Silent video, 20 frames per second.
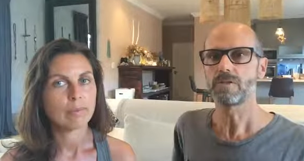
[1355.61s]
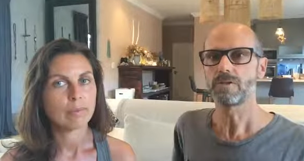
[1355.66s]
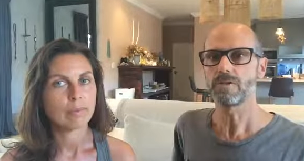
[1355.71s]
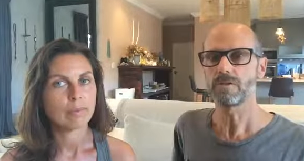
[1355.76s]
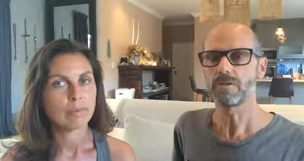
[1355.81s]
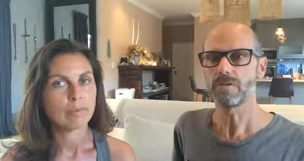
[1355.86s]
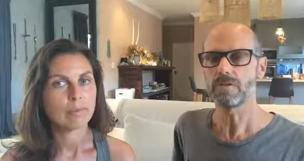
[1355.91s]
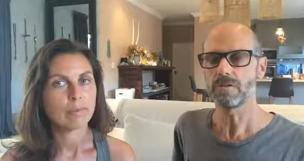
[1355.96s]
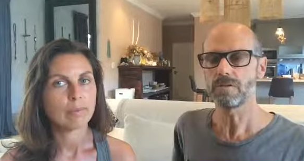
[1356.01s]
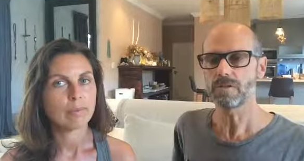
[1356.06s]

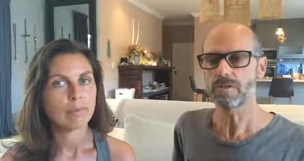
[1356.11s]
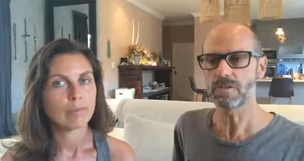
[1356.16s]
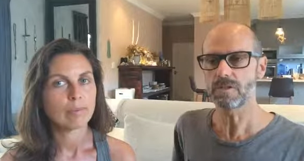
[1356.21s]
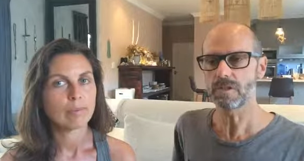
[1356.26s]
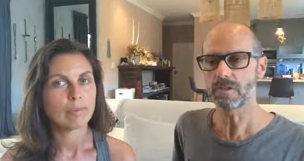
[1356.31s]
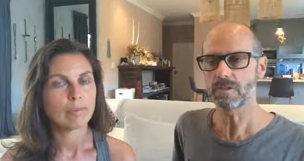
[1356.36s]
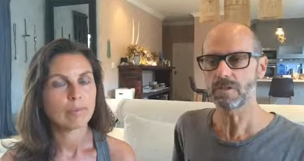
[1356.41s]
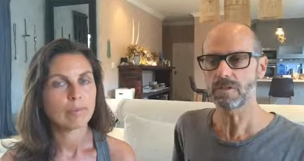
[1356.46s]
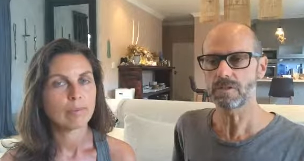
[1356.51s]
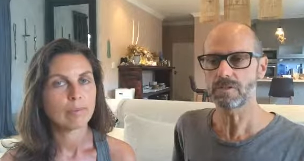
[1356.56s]
Speaker 1: to
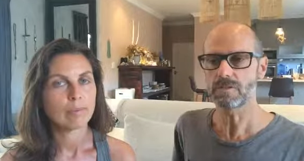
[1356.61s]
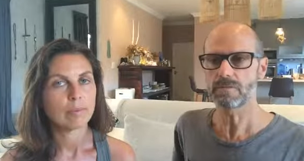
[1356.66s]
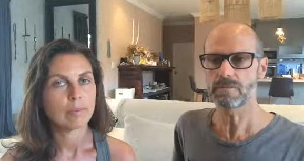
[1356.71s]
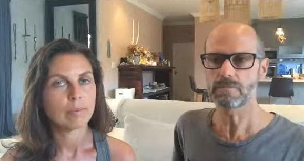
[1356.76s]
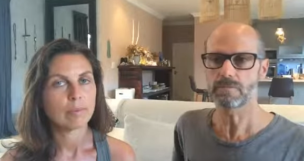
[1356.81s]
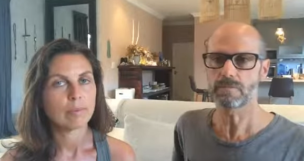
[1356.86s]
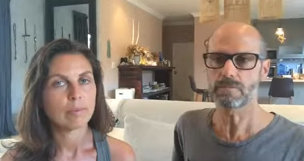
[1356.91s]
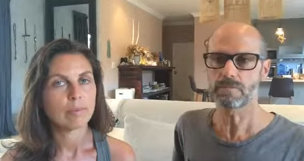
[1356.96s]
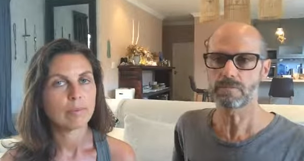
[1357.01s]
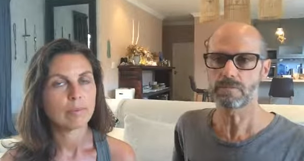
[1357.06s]
start,
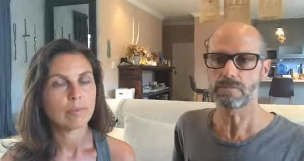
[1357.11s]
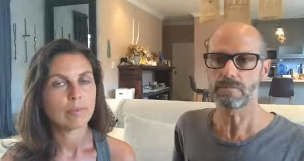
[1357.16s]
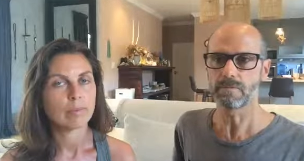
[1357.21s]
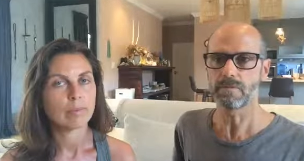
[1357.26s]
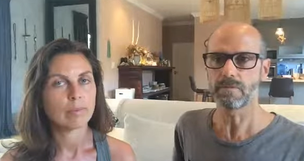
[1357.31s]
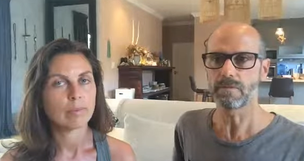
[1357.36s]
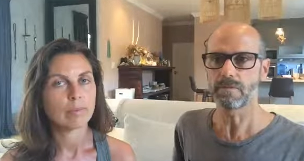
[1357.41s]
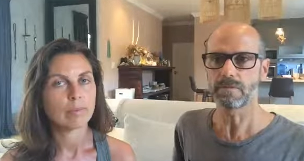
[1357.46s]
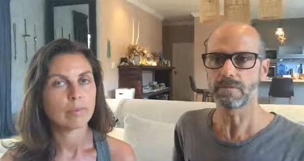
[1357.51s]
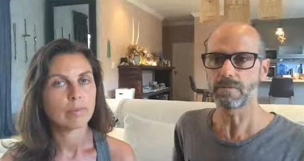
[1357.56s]

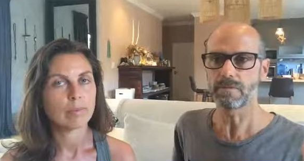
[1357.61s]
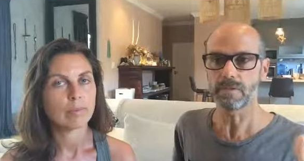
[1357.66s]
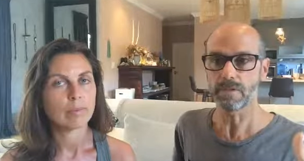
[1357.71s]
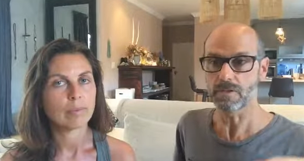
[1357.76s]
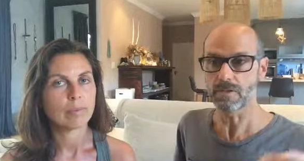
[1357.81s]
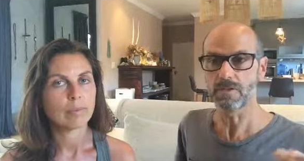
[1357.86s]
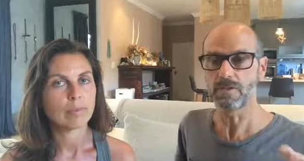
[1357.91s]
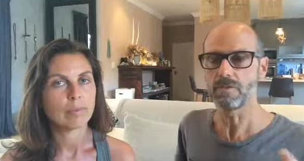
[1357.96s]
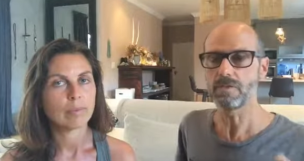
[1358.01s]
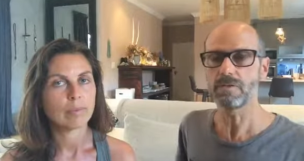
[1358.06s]
you know,
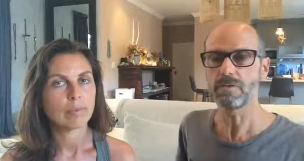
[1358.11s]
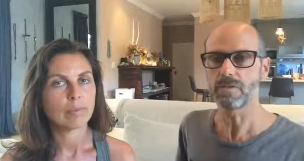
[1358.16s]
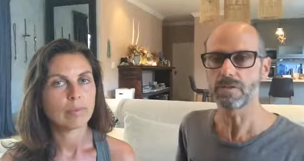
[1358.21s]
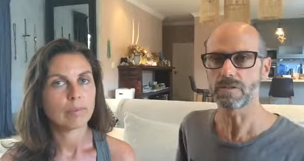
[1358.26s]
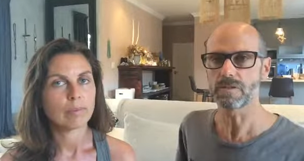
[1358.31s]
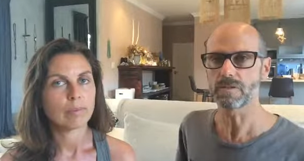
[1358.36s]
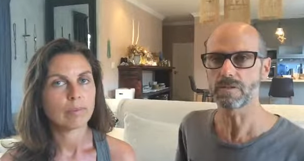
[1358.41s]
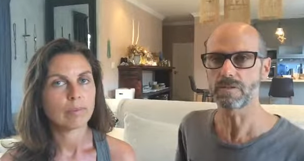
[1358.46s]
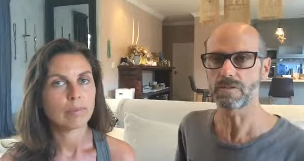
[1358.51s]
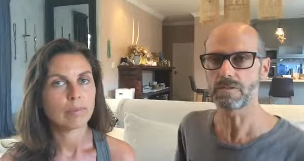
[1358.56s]
to do
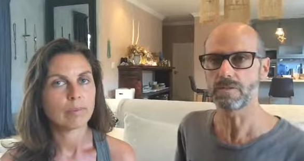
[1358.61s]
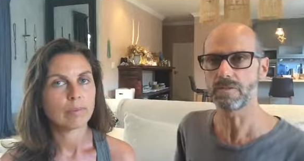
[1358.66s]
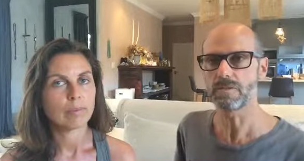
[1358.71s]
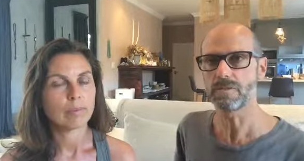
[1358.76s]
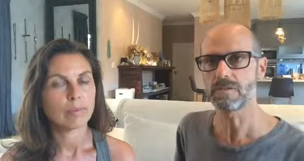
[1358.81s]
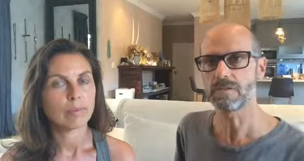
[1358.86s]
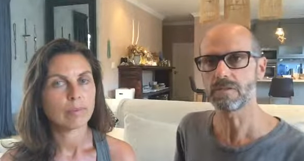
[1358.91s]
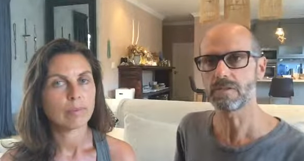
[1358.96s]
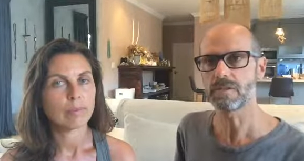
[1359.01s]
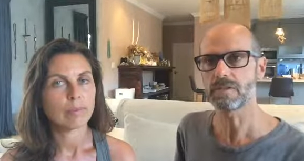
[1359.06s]
this, do
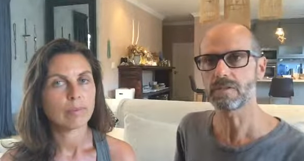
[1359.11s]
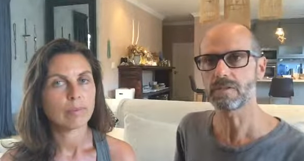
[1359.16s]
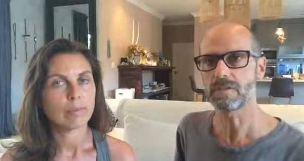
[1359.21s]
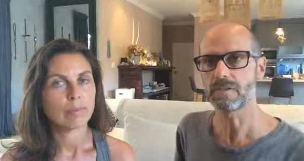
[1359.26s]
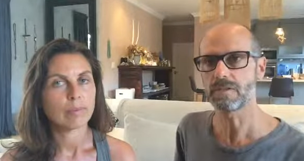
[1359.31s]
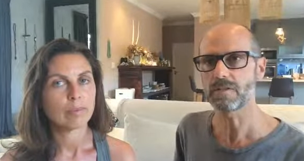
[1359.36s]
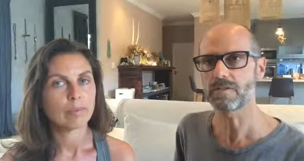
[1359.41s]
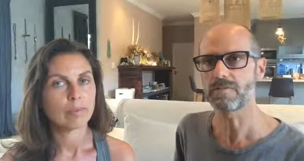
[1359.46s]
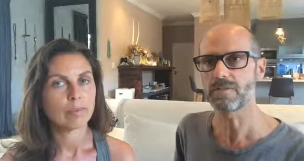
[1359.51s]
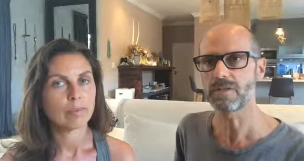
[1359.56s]
this
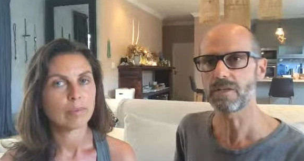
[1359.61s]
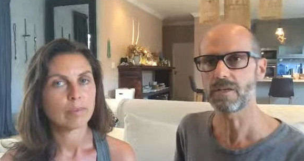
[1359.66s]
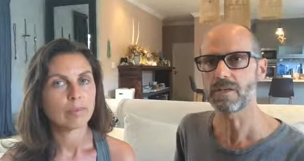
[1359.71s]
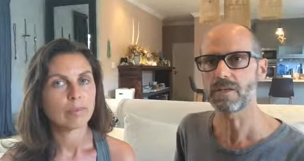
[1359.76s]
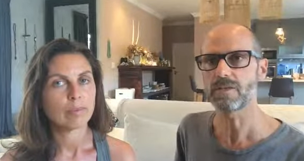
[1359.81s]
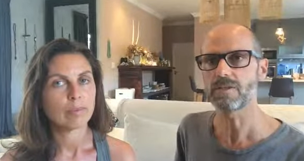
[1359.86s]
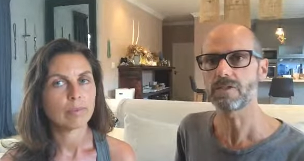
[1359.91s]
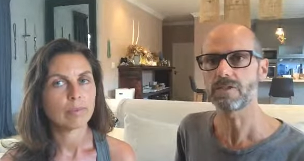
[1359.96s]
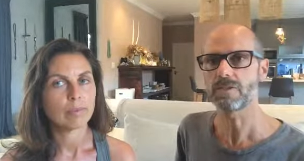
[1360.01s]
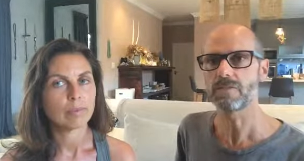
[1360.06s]

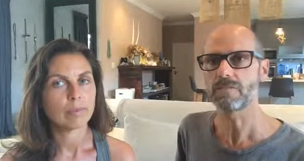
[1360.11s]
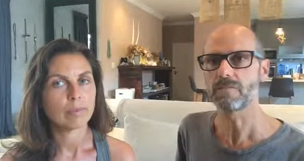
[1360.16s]
detoxification.